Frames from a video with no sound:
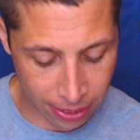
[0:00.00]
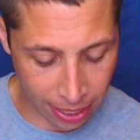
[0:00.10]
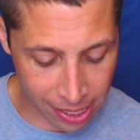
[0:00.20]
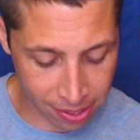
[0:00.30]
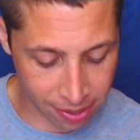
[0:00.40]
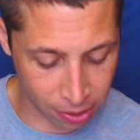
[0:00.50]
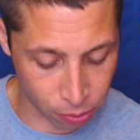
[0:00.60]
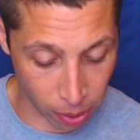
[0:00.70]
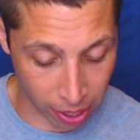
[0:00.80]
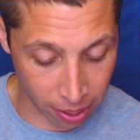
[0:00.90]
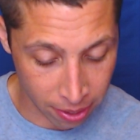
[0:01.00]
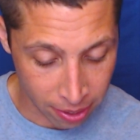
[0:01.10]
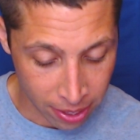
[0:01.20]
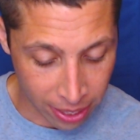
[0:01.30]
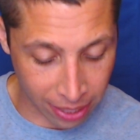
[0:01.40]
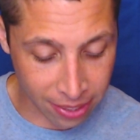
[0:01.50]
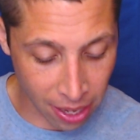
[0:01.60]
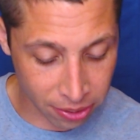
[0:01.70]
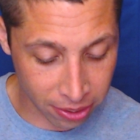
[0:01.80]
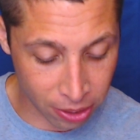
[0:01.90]
I guess, this way. An
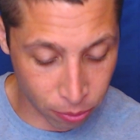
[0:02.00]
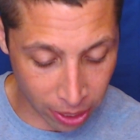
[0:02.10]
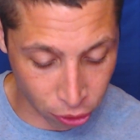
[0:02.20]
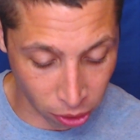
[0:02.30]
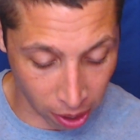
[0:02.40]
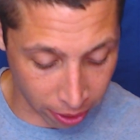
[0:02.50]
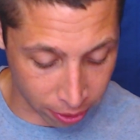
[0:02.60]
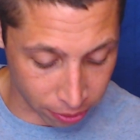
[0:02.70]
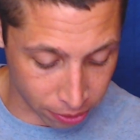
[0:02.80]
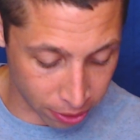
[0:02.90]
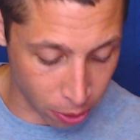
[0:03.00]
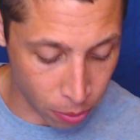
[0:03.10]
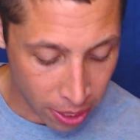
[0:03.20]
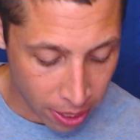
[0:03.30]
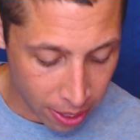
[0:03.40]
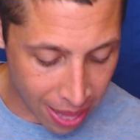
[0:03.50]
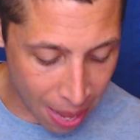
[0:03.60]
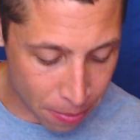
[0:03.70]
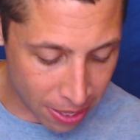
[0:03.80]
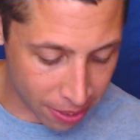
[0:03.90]
isosceles right triangle. So
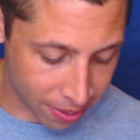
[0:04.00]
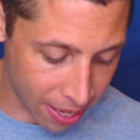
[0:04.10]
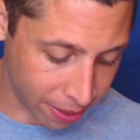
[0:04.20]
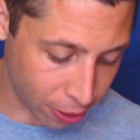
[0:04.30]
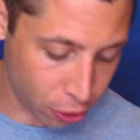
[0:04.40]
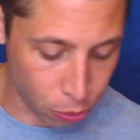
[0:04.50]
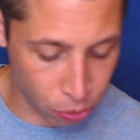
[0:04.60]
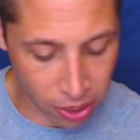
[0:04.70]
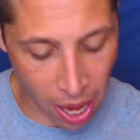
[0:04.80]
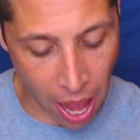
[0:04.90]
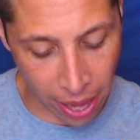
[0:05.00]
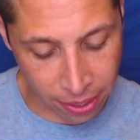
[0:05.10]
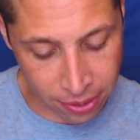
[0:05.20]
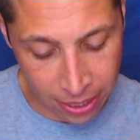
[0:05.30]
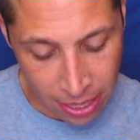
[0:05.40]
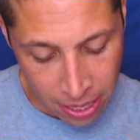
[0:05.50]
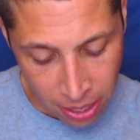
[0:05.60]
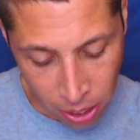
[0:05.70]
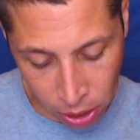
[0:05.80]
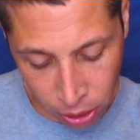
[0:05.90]
that means that the two sides
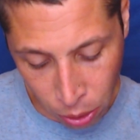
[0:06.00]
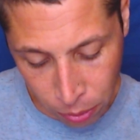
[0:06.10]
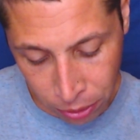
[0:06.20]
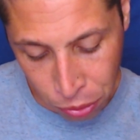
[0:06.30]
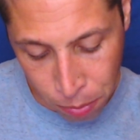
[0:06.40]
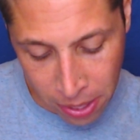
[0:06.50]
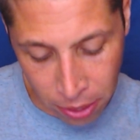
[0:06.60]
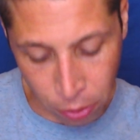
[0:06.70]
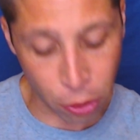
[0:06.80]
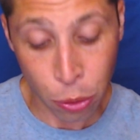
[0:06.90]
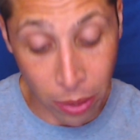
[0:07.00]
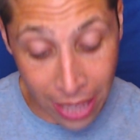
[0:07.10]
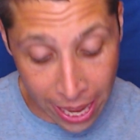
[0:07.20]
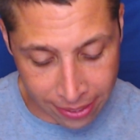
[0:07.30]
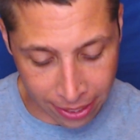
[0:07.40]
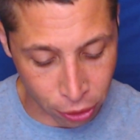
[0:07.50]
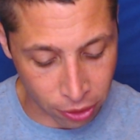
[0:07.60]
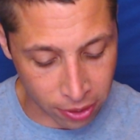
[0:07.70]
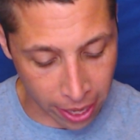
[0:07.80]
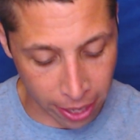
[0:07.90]
are going to be, the two legs, I should
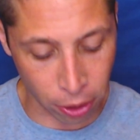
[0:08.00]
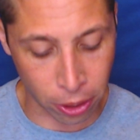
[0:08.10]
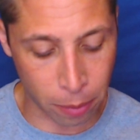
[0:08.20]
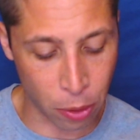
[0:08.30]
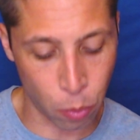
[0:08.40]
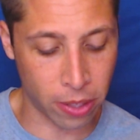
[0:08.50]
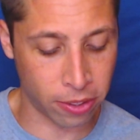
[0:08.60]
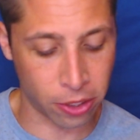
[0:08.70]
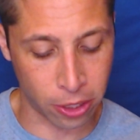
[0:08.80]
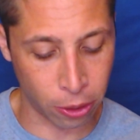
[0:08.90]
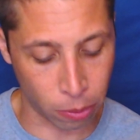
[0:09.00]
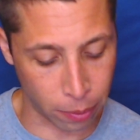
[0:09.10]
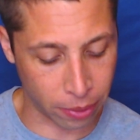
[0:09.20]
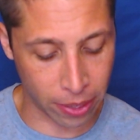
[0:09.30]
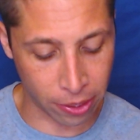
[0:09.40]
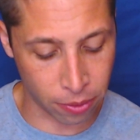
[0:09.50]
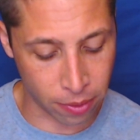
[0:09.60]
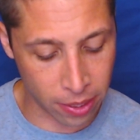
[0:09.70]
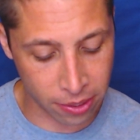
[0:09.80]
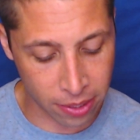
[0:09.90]
say, are going to be the ones that are congruent, right? So
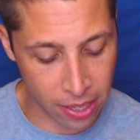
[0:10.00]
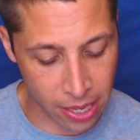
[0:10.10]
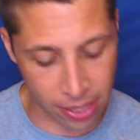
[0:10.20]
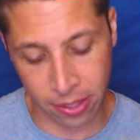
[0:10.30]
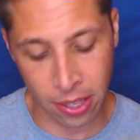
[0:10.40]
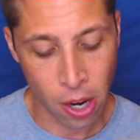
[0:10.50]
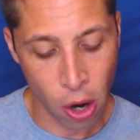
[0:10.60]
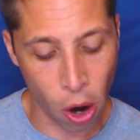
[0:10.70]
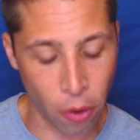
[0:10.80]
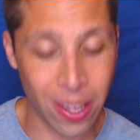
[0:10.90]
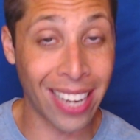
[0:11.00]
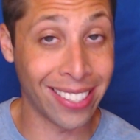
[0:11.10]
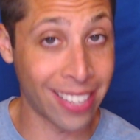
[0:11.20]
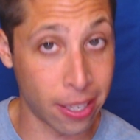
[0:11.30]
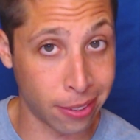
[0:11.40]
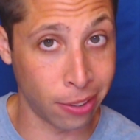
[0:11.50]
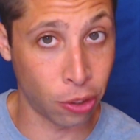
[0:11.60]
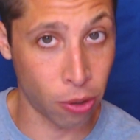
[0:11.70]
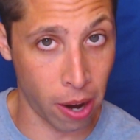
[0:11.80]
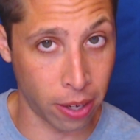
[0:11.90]
this and this are the isosceles
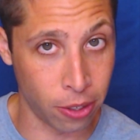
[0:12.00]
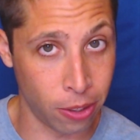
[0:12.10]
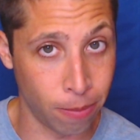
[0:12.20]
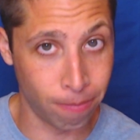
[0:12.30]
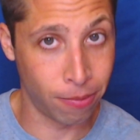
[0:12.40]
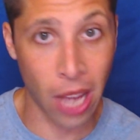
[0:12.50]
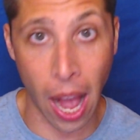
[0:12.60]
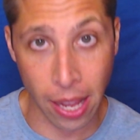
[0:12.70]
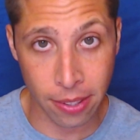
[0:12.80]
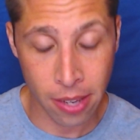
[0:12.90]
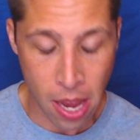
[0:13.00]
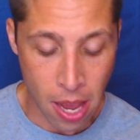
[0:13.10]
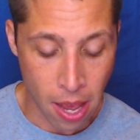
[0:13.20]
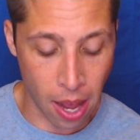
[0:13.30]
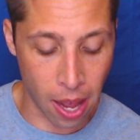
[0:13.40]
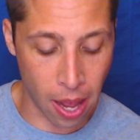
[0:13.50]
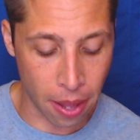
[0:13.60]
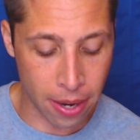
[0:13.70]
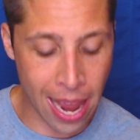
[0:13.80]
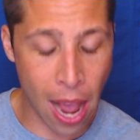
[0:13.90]
triangle sides. Uh,
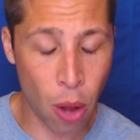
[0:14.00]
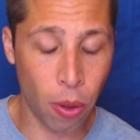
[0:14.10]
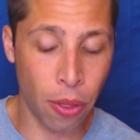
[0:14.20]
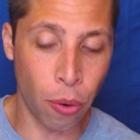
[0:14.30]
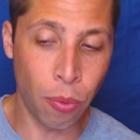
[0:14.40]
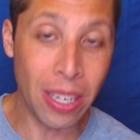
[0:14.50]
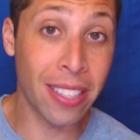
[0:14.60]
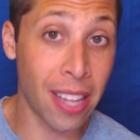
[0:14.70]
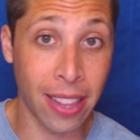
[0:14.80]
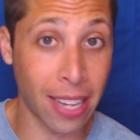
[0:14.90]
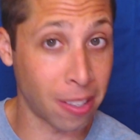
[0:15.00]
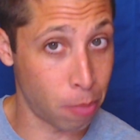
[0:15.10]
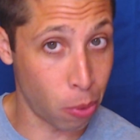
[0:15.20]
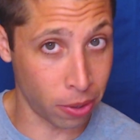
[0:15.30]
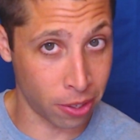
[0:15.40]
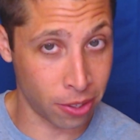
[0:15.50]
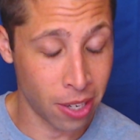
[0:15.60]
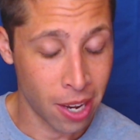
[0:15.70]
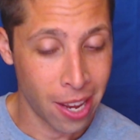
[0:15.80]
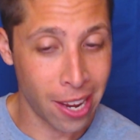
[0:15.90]
now, the reason that that's important
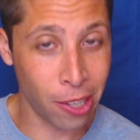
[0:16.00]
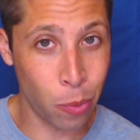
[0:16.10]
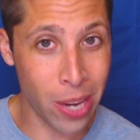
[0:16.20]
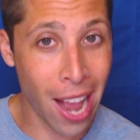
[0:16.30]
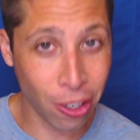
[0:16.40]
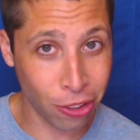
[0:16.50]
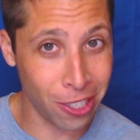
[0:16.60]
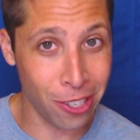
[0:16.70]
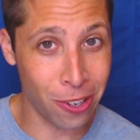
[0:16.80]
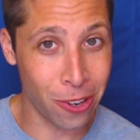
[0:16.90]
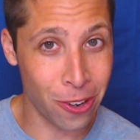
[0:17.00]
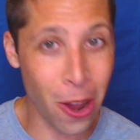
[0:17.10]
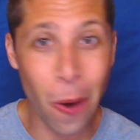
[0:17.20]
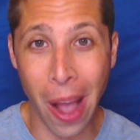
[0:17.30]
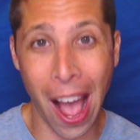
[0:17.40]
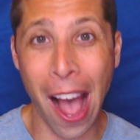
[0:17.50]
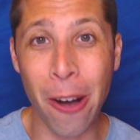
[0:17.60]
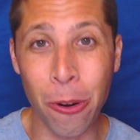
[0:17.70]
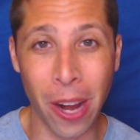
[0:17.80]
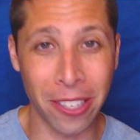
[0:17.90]
is we actually know
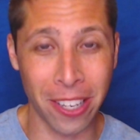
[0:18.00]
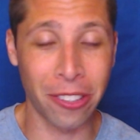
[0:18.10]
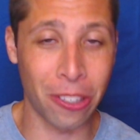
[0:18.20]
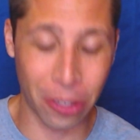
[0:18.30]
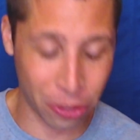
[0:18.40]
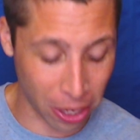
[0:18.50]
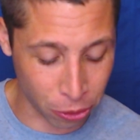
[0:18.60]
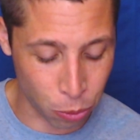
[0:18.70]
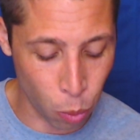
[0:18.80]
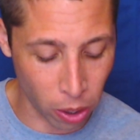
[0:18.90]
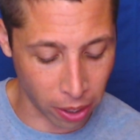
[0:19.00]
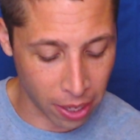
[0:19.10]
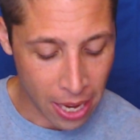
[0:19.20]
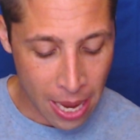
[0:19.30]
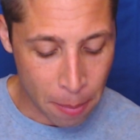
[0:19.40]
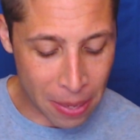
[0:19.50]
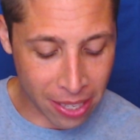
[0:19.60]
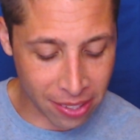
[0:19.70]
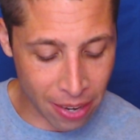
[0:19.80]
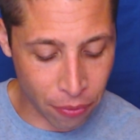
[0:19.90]
how isosceles right triangles work
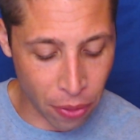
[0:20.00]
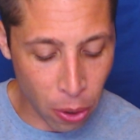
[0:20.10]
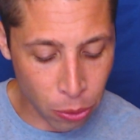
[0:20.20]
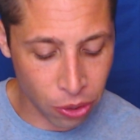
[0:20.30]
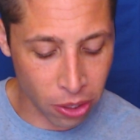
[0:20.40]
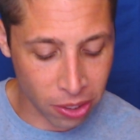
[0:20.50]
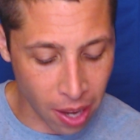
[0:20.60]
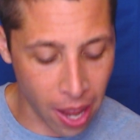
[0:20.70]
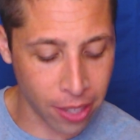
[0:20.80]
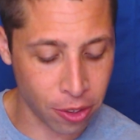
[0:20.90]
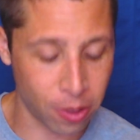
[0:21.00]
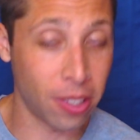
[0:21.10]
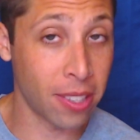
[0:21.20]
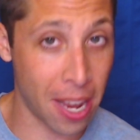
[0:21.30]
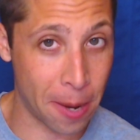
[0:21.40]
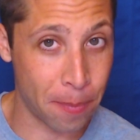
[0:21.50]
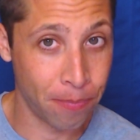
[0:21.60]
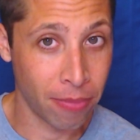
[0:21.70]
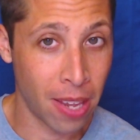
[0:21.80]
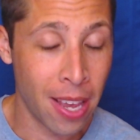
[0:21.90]
because if those sides are the same,
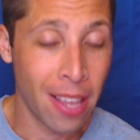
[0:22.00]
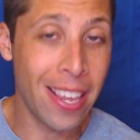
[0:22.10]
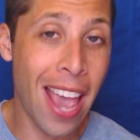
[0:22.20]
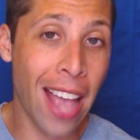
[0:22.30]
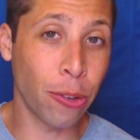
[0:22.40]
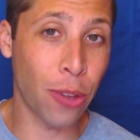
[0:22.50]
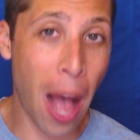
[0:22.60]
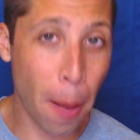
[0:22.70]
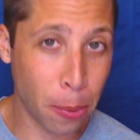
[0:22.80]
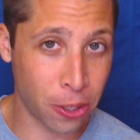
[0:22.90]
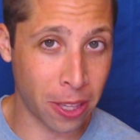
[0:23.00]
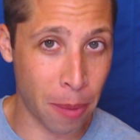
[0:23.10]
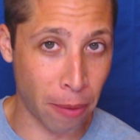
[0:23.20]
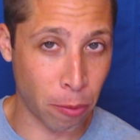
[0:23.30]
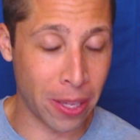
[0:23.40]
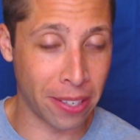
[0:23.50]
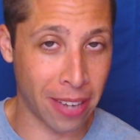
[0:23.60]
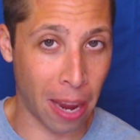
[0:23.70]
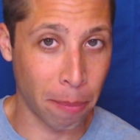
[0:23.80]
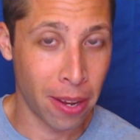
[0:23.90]
the angles opposite them have to be the same.